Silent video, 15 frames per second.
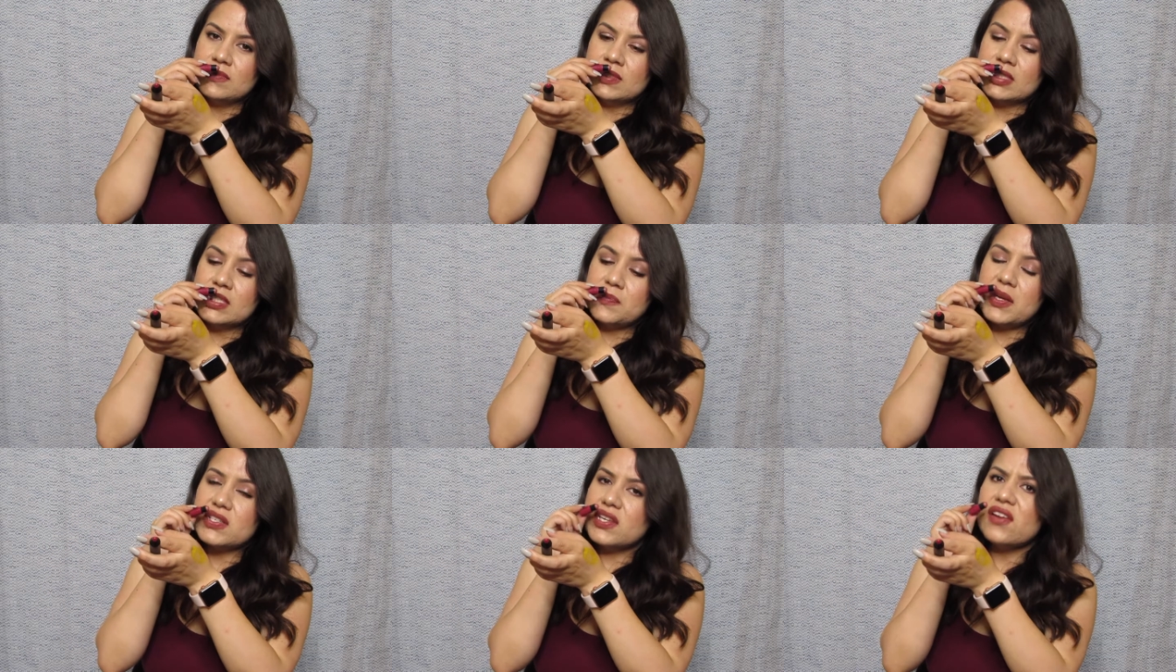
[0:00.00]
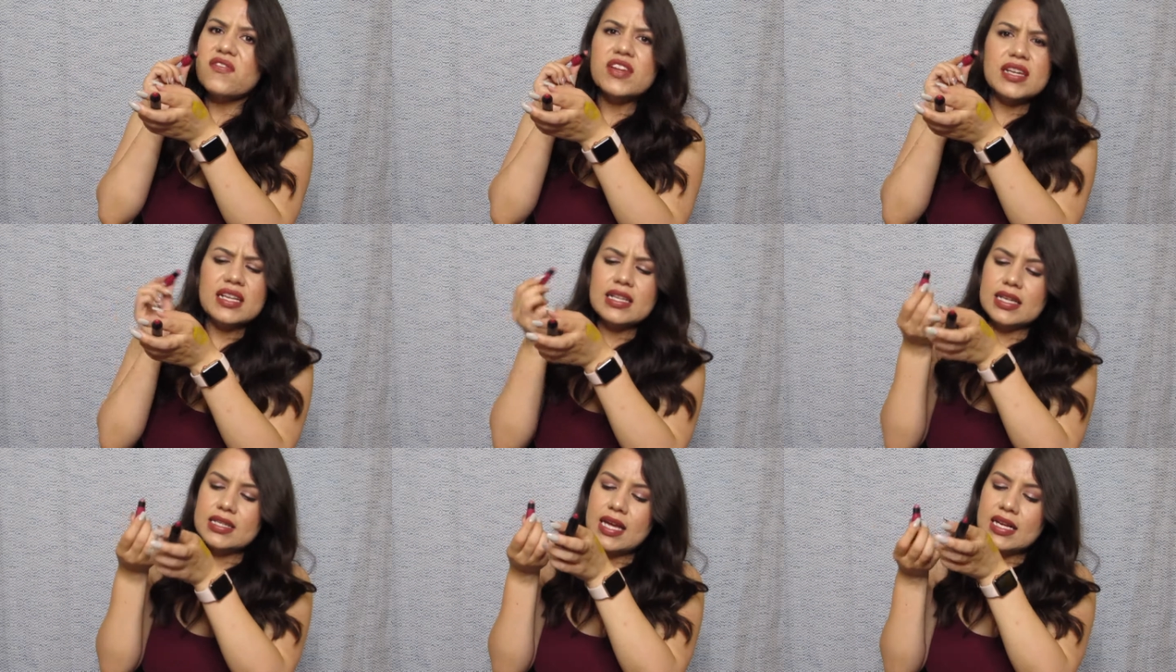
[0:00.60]
It smells like
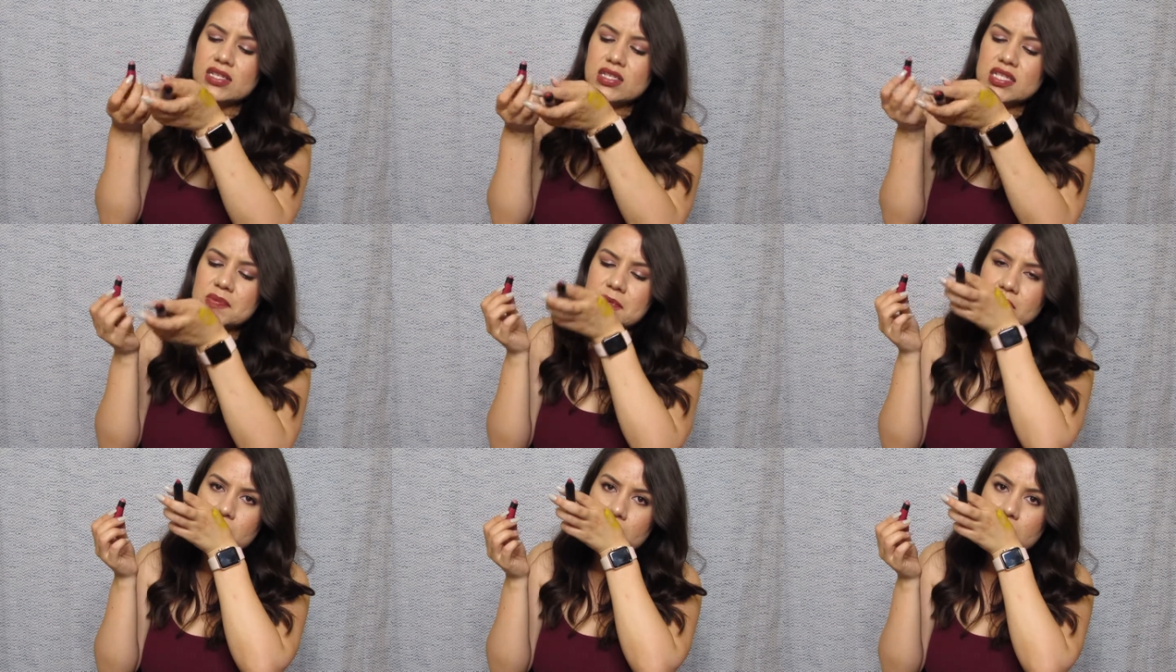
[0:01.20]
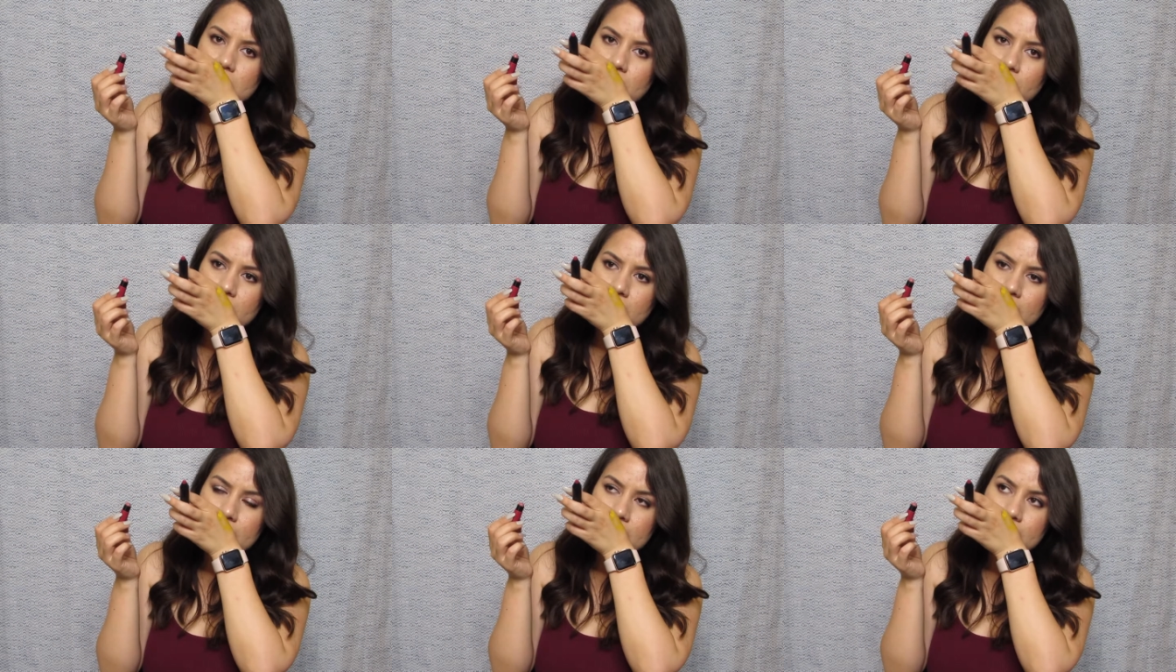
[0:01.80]
vanilla. It actually smells really,
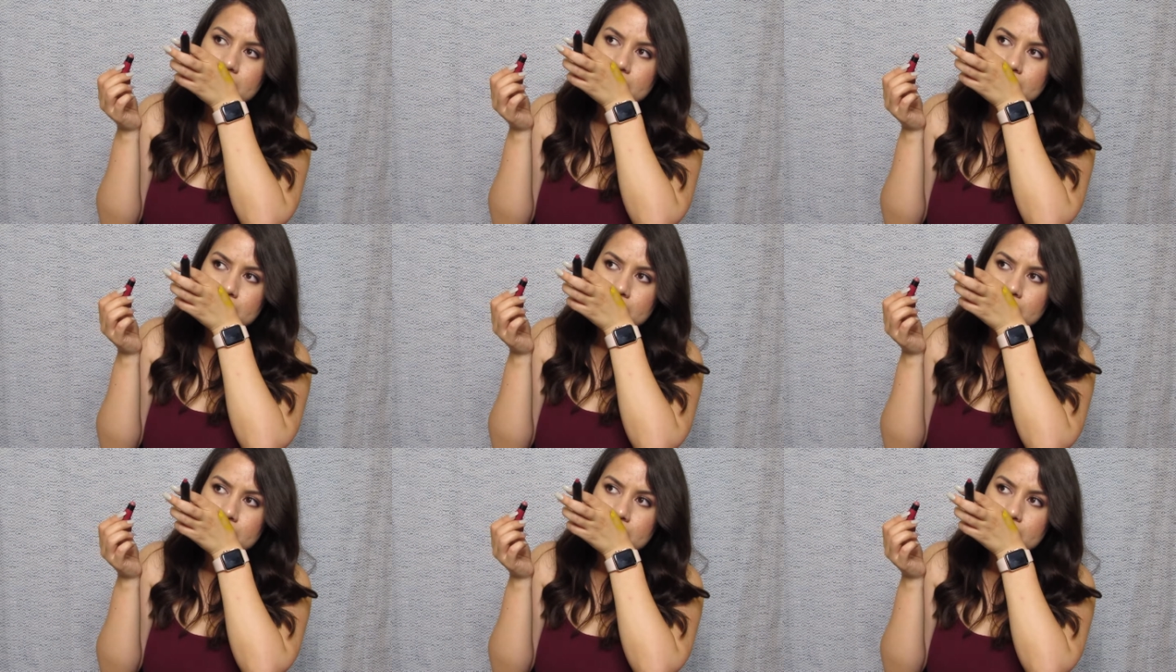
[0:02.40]
really good.